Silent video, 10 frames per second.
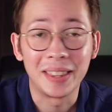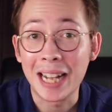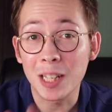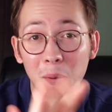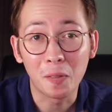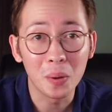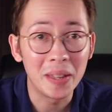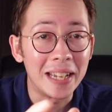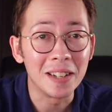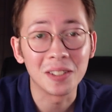That's before
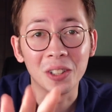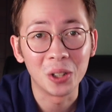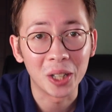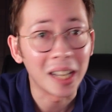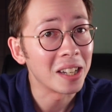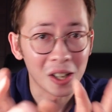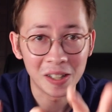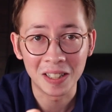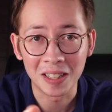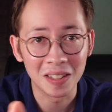the innocent cookie
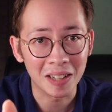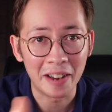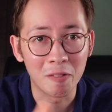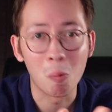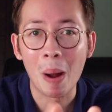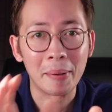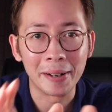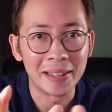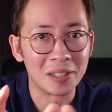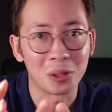turned into this kind of
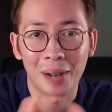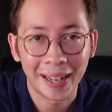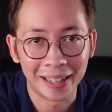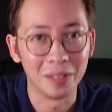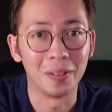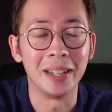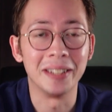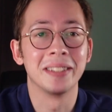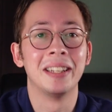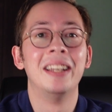weaponized tracking
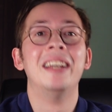device.